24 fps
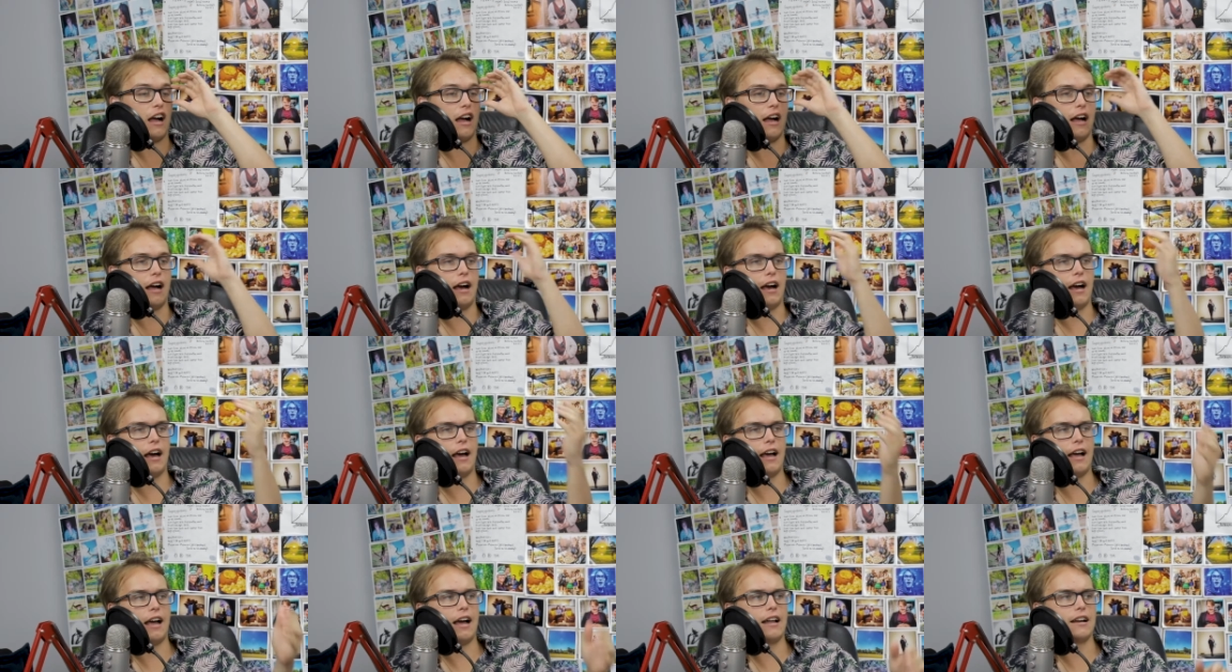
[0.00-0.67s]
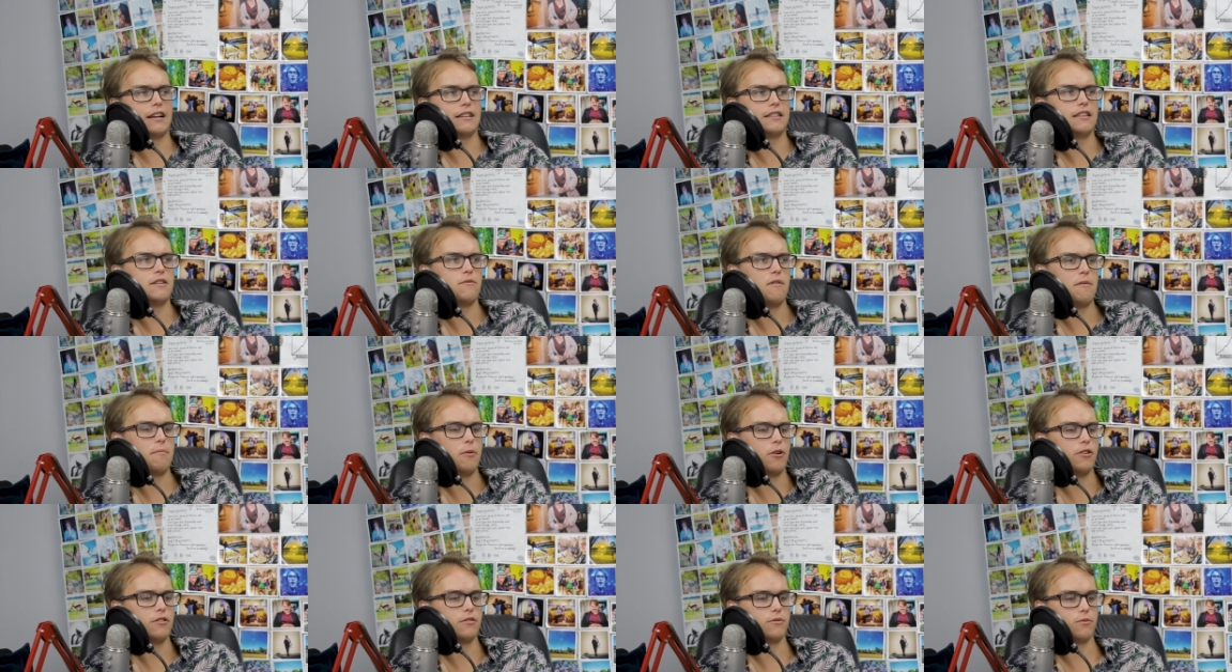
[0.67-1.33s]
and I think we
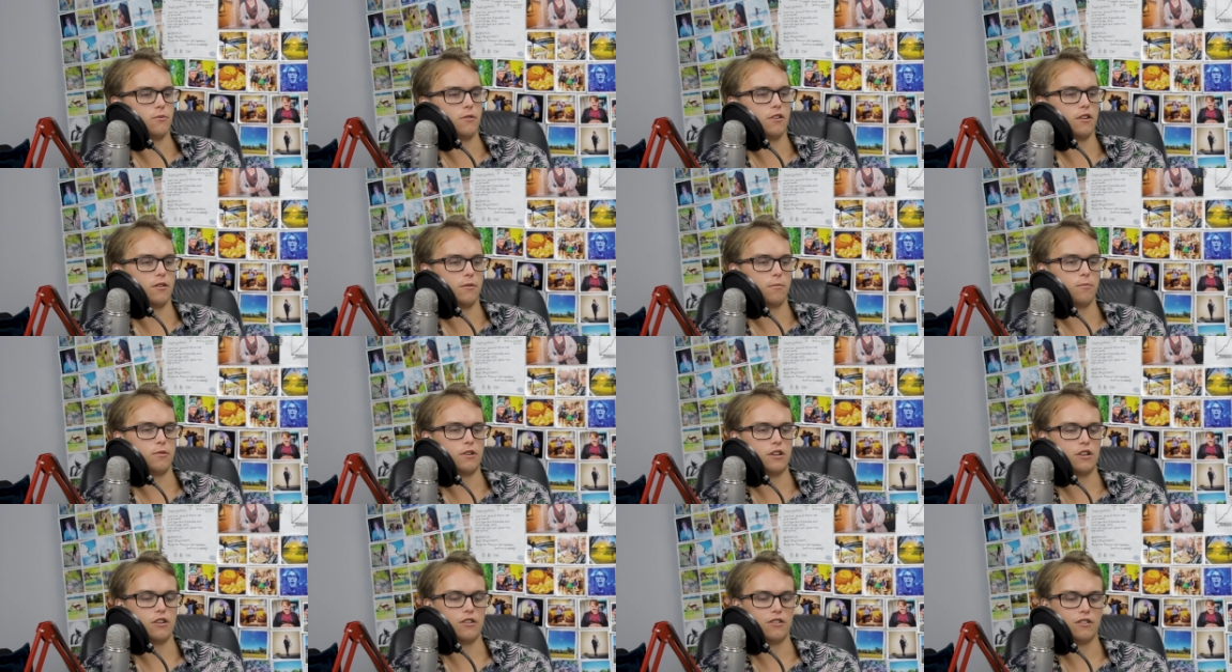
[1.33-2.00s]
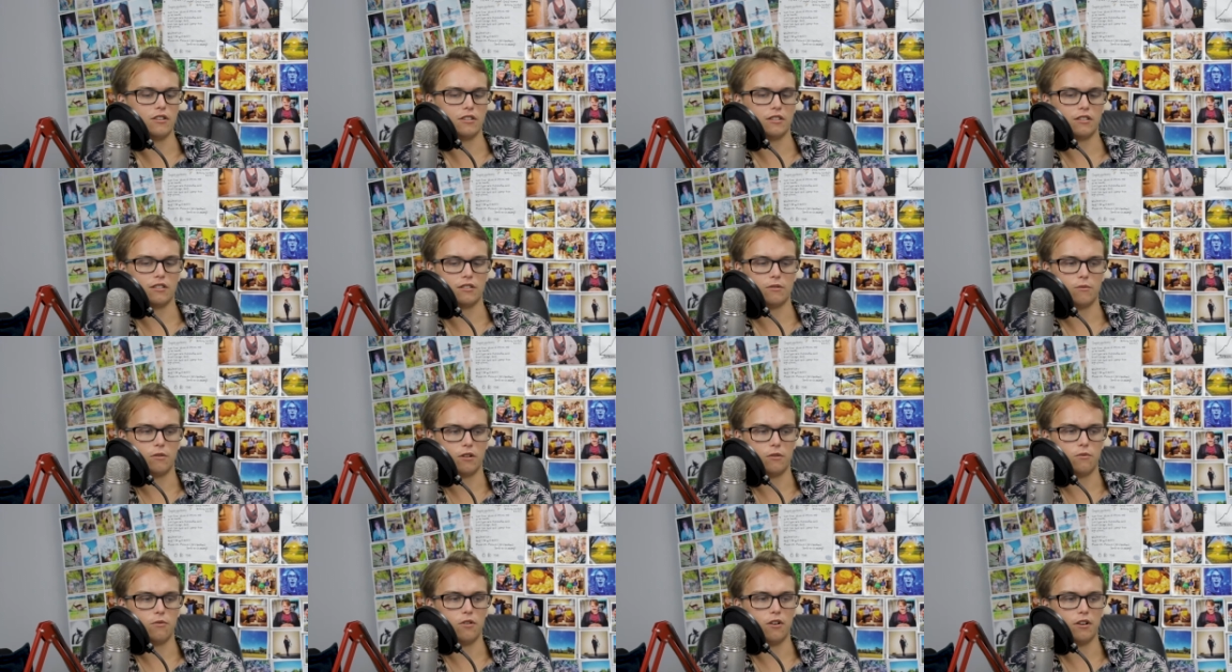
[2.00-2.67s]
both were pretty curious as to
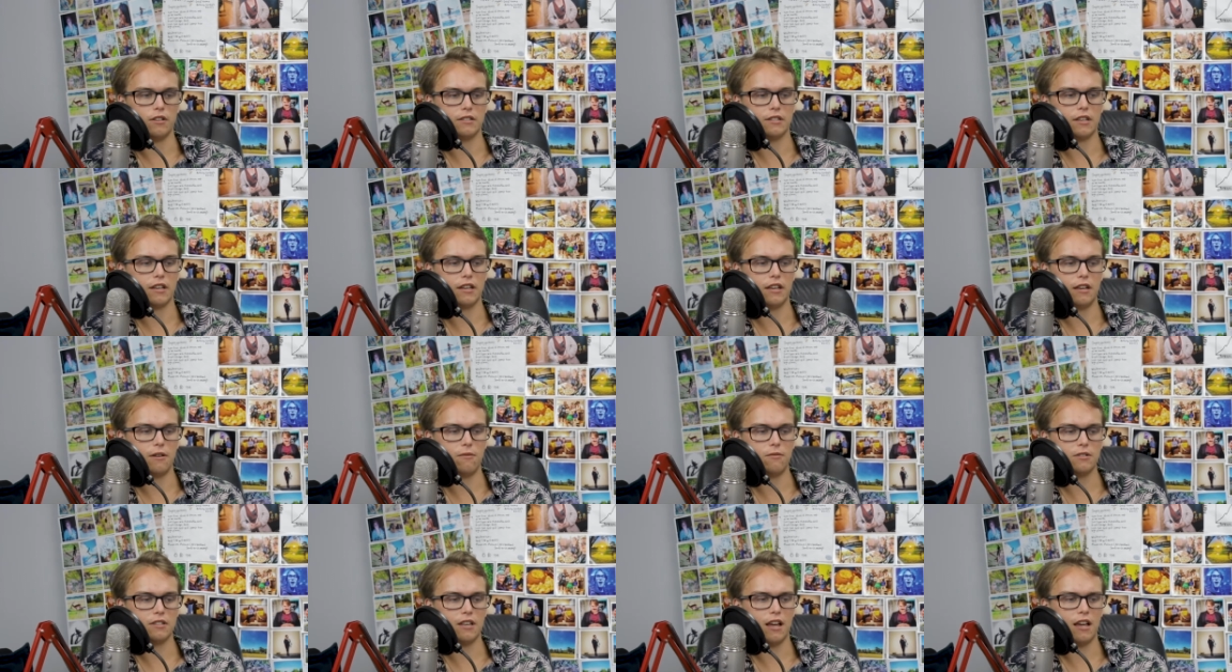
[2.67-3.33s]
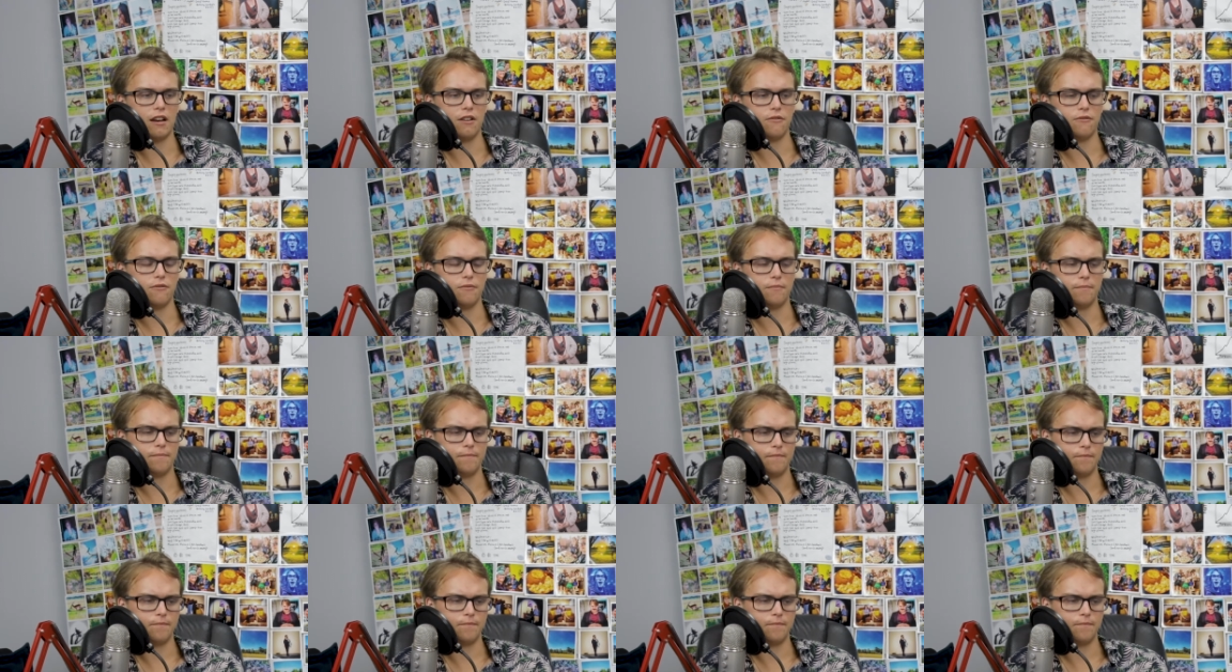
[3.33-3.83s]
what it was. It was kind of,